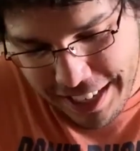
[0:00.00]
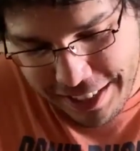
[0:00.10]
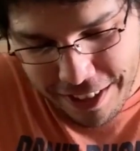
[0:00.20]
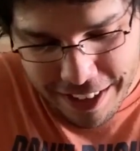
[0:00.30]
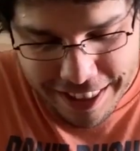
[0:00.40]

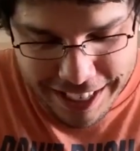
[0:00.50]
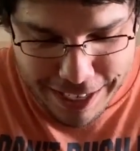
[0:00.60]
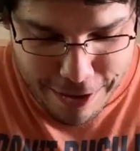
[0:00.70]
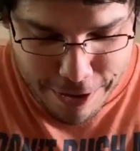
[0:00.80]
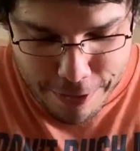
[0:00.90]
That's on
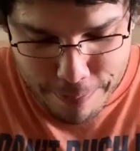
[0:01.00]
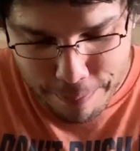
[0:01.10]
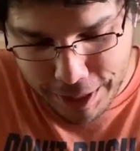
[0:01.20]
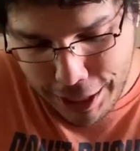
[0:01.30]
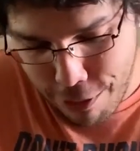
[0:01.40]
the
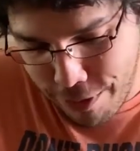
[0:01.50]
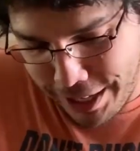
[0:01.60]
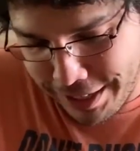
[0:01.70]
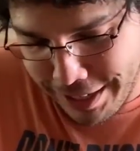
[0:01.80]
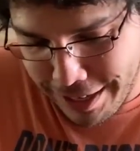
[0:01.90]
key
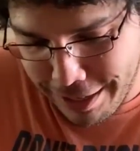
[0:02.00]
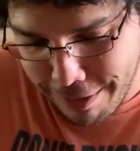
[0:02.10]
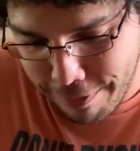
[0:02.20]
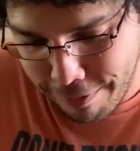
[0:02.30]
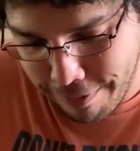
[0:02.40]
ring side.